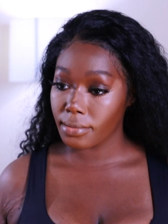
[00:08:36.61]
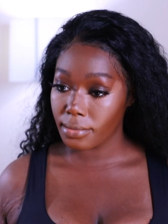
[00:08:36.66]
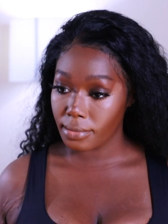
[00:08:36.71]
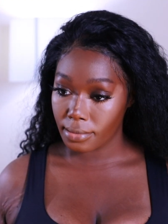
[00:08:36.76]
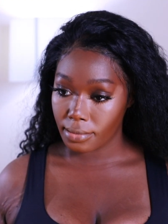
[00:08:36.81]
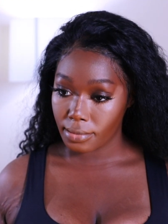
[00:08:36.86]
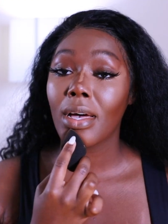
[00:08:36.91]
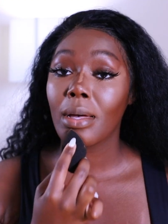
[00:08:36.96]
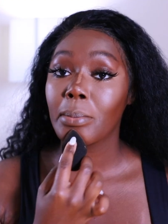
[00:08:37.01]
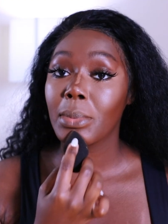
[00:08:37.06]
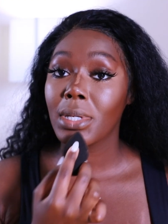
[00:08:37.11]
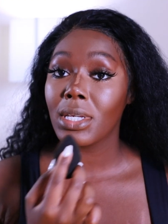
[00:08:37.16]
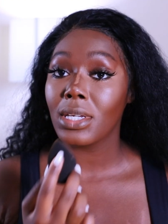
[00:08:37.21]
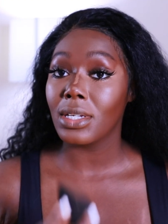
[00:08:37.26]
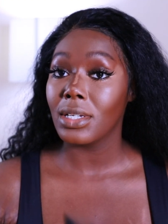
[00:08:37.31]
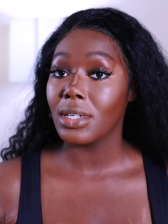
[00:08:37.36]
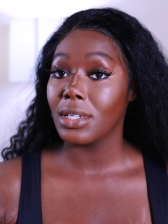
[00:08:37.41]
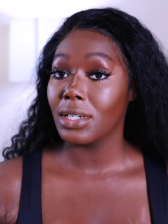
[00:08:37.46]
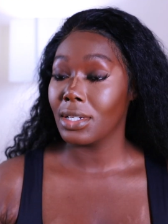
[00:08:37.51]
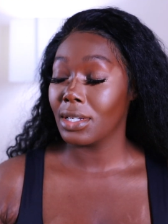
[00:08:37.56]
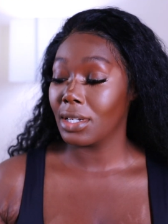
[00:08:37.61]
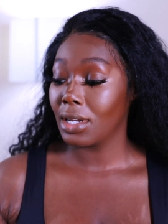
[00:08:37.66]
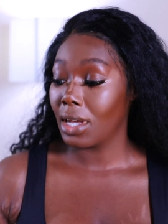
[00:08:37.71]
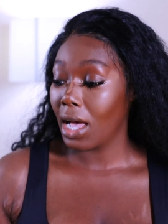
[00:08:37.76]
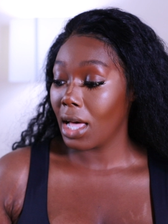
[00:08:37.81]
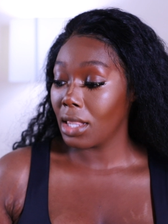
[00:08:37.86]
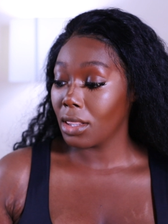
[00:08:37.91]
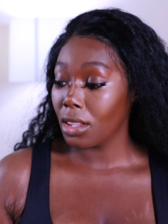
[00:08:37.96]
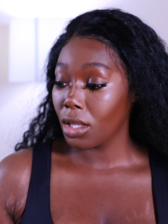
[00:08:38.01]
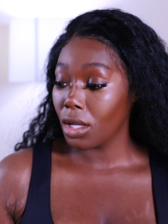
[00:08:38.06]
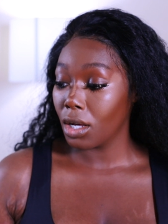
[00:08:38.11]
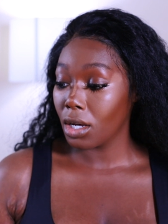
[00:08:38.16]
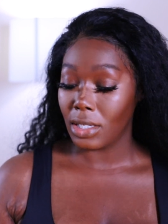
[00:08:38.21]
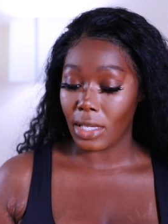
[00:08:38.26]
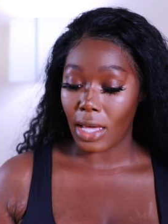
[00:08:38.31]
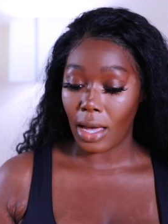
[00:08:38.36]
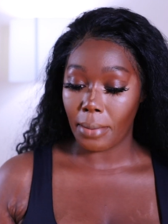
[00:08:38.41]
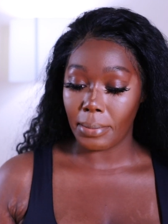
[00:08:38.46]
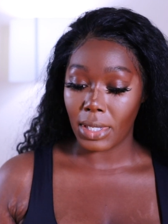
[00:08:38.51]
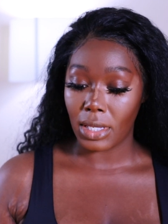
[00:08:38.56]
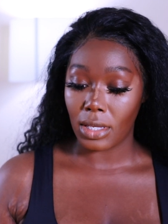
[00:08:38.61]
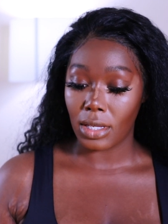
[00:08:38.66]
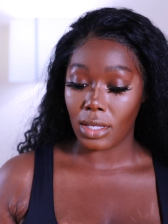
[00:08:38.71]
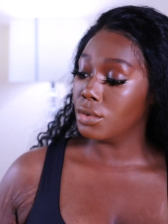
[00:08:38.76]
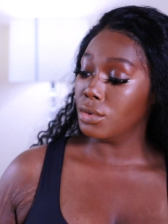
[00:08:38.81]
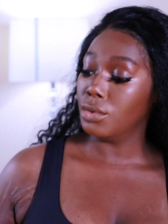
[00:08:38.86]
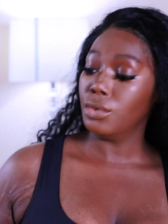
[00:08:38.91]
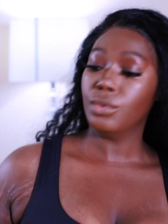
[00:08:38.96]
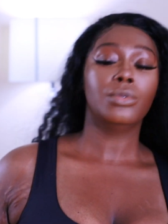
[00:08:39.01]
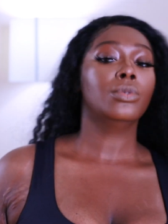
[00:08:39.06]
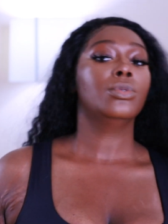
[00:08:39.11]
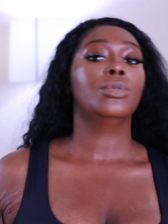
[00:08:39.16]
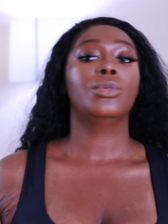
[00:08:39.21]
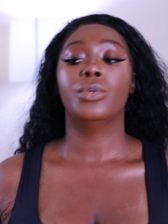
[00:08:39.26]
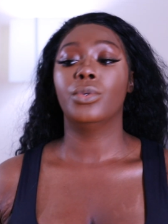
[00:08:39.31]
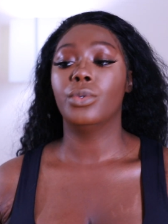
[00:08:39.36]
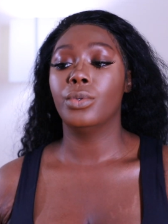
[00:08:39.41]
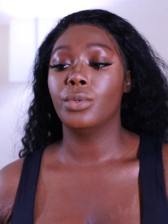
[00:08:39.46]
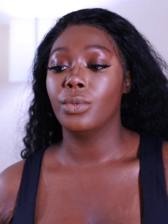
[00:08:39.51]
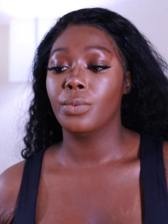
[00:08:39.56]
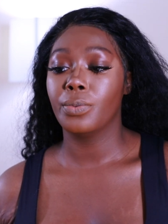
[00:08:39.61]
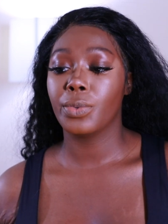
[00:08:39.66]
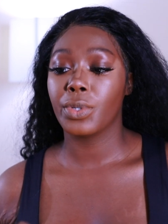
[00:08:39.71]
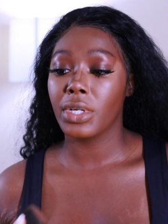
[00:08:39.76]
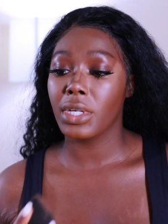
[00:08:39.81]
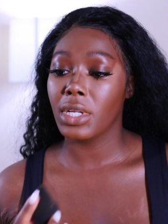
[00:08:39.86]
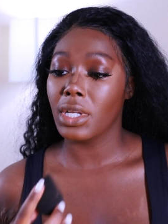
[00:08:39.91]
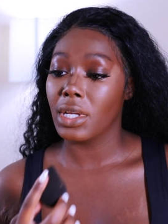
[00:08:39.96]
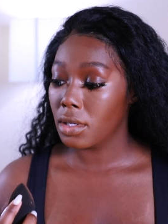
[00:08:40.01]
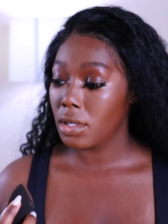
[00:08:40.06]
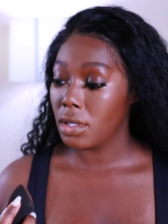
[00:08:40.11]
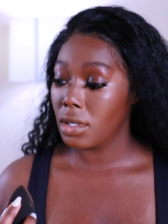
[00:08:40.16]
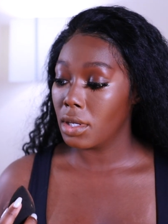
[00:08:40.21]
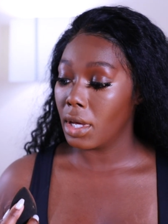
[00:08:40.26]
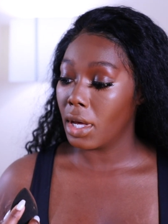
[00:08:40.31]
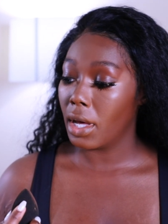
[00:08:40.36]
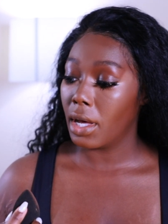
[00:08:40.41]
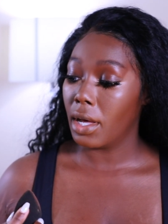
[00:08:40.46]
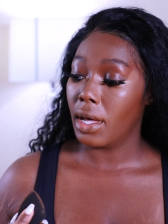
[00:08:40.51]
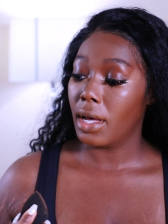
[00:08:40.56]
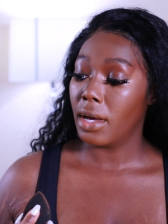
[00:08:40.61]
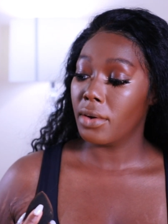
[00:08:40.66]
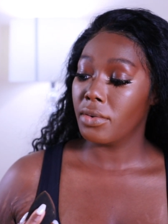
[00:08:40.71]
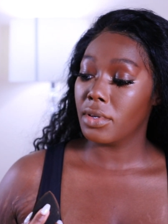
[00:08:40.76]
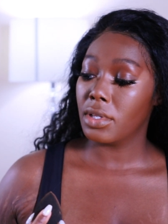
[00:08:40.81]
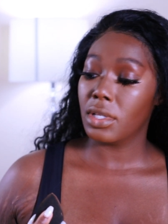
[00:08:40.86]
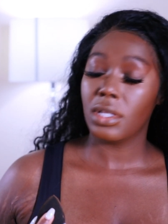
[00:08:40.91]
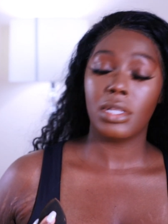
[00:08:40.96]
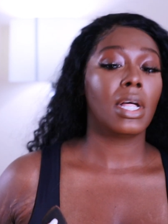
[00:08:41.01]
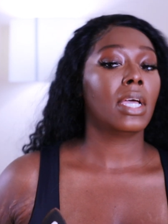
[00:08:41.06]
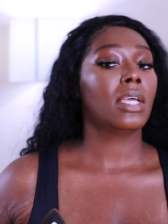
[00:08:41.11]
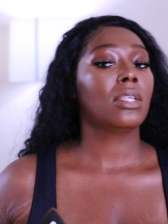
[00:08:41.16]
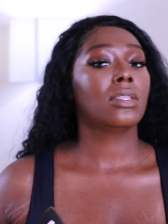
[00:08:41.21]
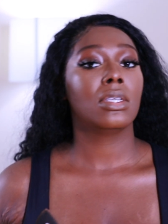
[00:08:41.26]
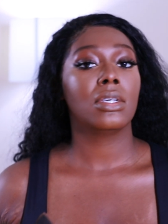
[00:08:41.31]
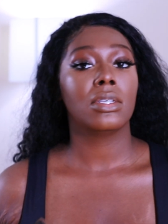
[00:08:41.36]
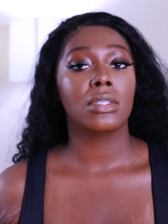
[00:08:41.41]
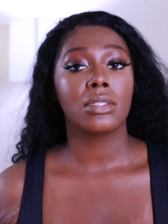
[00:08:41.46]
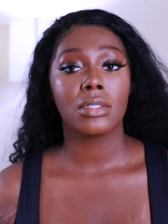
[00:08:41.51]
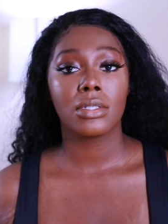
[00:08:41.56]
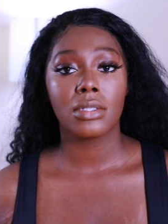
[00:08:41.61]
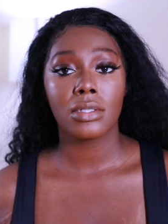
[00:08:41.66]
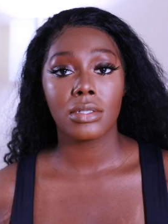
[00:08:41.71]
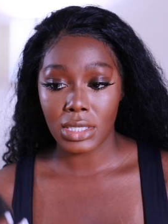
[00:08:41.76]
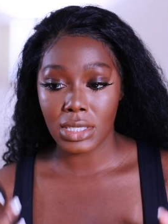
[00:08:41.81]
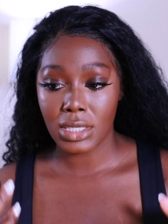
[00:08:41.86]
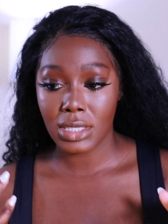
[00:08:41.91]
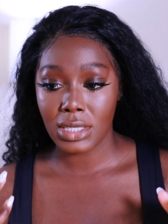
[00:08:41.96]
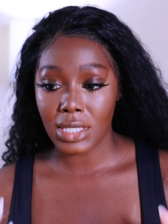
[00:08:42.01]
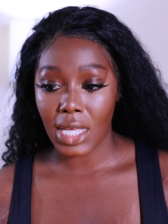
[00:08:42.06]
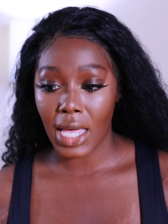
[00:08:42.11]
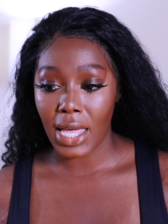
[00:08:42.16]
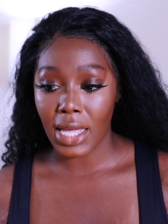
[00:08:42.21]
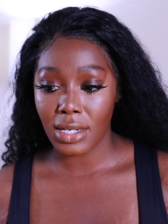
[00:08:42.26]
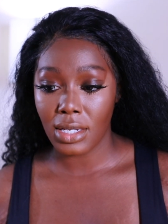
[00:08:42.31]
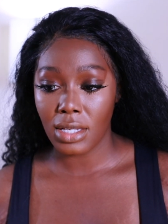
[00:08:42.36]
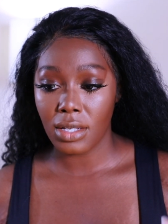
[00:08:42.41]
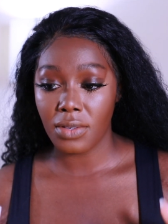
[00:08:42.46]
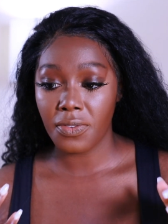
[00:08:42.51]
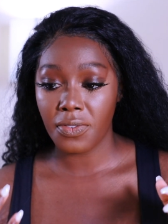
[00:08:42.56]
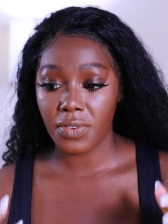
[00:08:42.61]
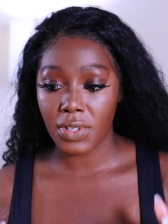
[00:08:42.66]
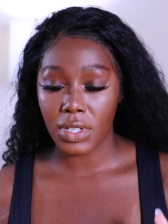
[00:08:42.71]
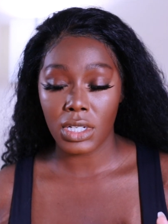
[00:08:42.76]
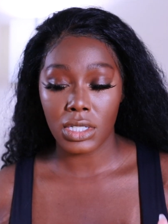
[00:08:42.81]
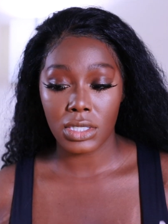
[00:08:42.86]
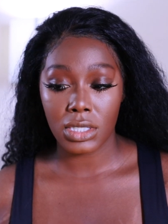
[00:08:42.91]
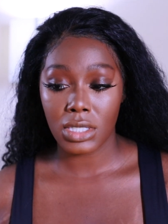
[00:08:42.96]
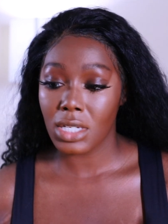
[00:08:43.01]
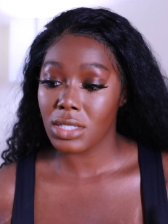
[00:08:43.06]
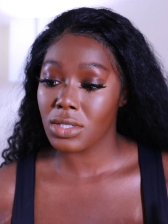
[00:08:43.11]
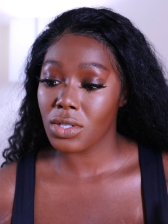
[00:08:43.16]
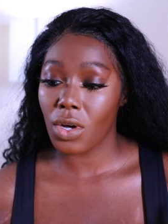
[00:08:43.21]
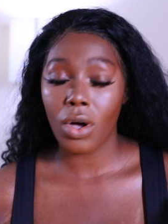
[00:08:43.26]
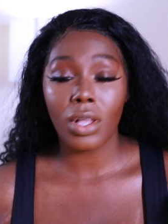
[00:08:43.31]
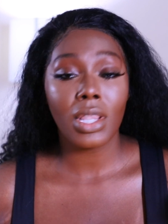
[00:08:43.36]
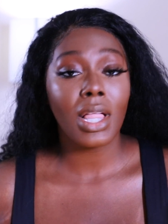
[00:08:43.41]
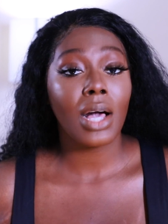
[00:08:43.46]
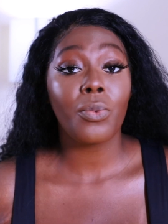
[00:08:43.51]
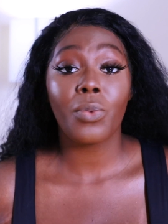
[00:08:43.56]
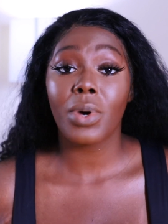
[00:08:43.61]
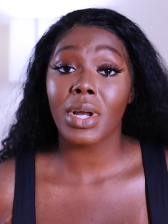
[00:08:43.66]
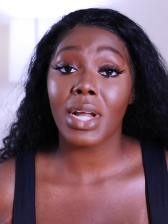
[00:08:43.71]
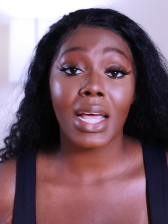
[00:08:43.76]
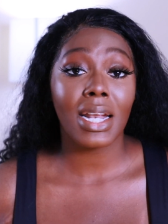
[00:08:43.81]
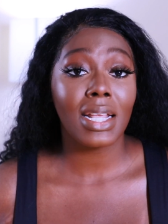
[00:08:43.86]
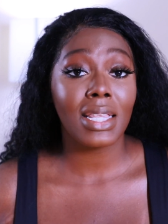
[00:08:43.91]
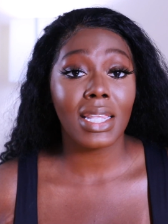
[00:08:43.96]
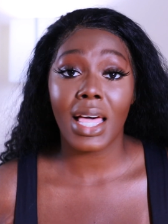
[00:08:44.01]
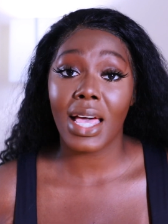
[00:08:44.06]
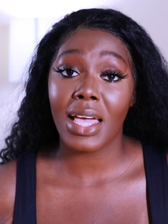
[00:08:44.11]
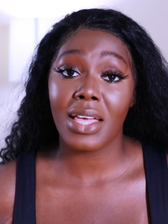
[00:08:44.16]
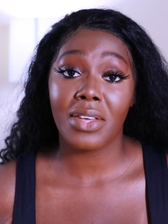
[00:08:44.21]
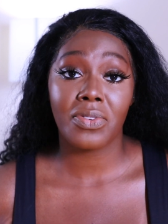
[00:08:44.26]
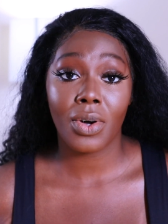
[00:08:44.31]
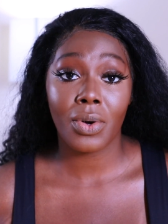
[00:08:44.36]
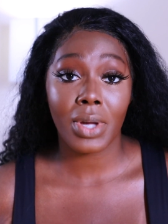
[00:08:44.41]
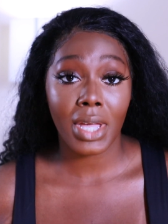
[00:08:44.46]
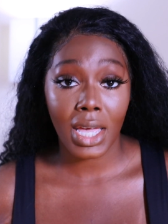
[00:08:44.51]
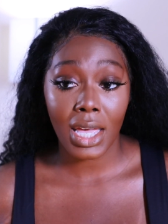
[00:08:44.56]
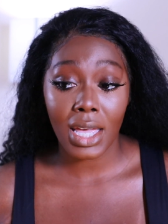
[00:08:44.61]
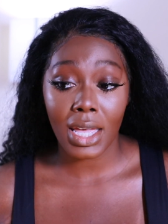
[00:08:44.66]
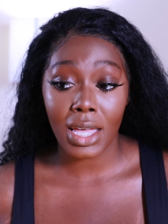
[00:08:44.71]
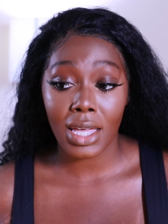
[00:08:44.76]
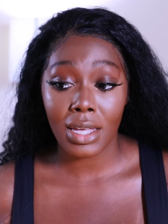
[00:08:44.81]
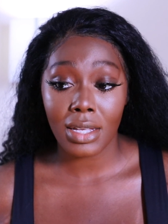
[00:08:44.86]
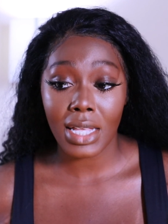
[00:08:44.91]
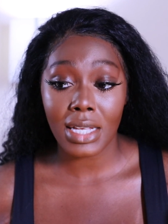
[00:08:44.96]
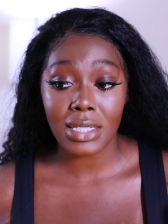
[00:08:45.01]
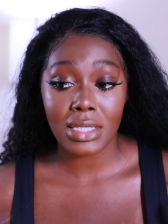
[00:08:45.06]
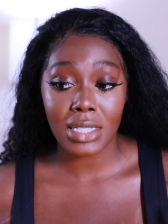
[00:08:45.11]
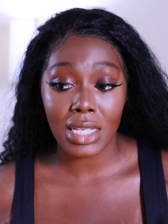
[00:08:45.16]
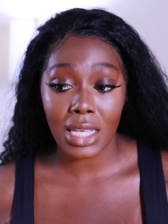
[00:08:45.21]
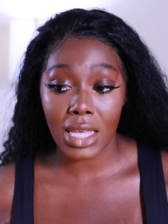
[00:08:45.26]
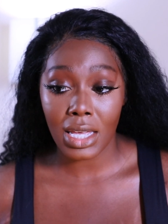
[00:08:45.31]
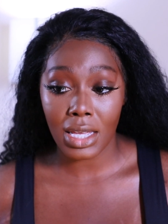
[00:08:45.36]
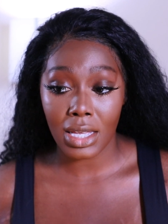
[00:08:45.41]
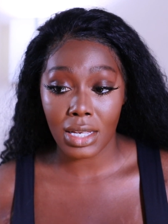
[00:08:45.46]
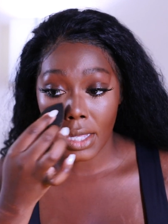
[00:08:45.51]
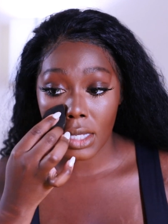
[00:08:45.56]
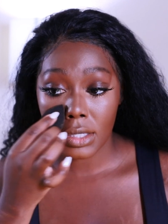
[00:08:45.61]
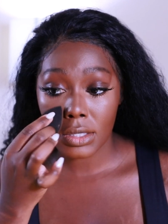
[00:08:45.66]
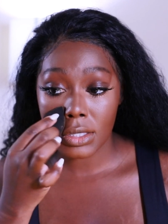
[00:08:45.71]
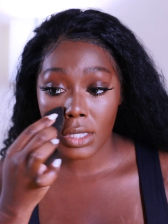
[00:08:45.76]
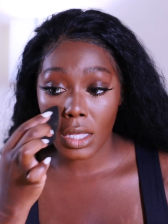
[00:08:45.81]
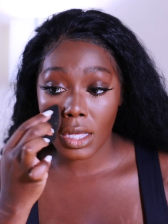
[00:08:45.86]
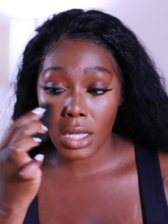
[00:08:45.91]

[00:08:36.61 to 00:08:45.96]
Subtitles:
I mean, I look yummy. Ooh, pretty. Yeah, I really like this. A satiny finish. That's all I want out of life, okay? That's it. That's